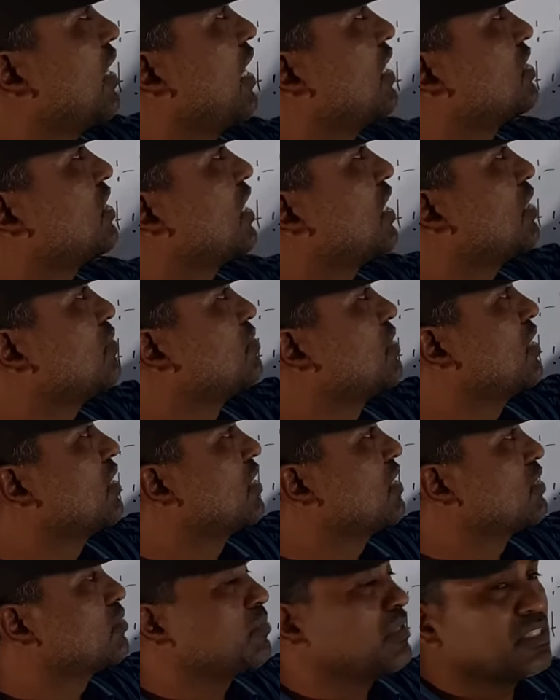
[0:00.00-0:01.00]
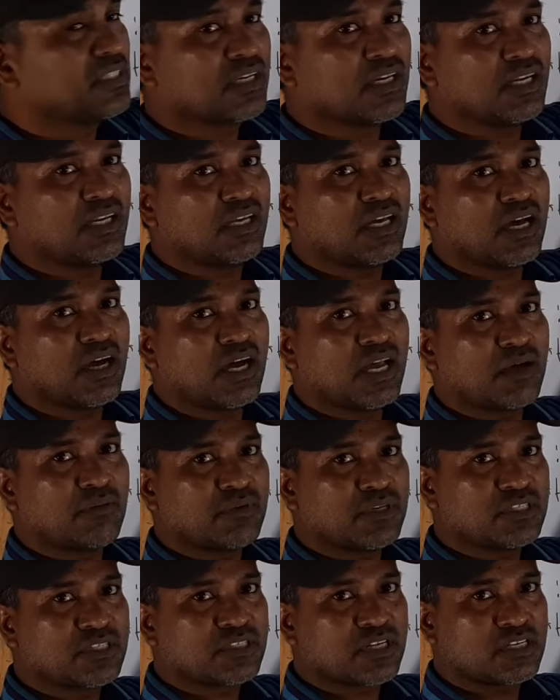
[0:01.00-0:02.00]
assertive sentence, basically I have
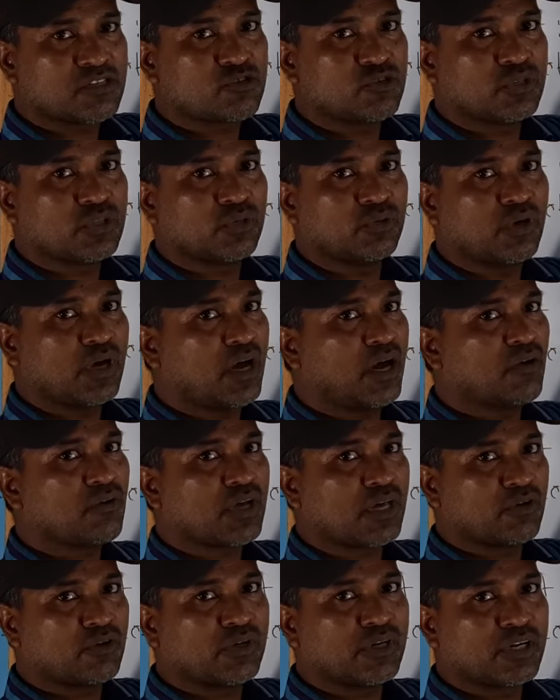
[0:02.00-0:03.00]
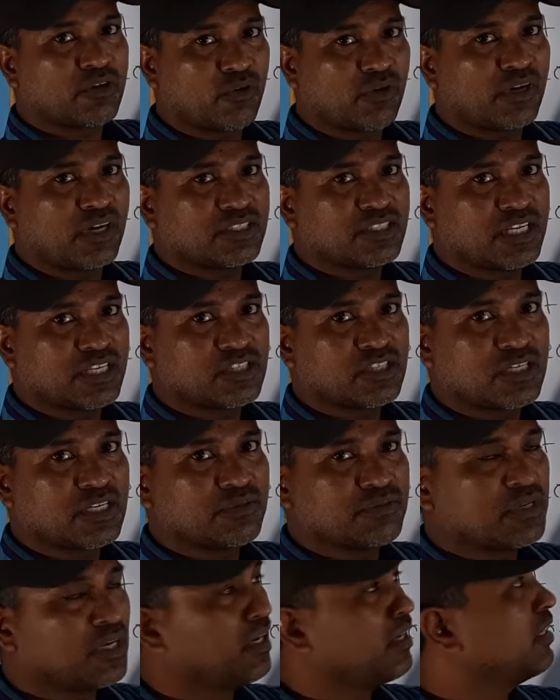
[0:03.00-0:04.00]
discussed with you how can we recognize
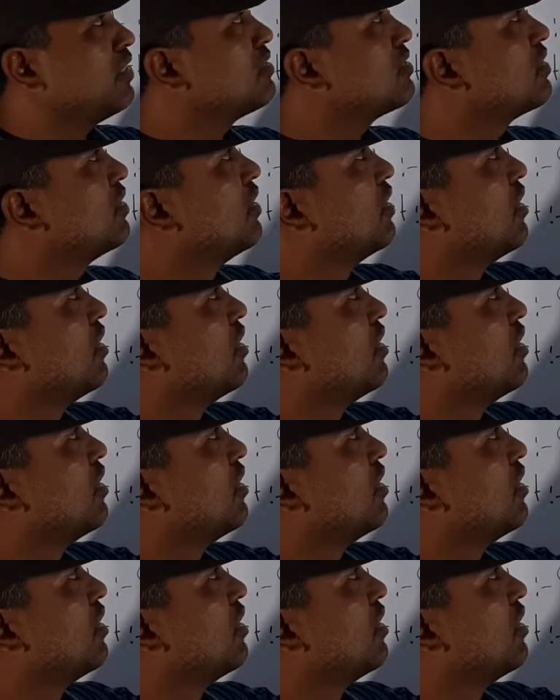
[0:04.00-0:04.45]
assertive sentence.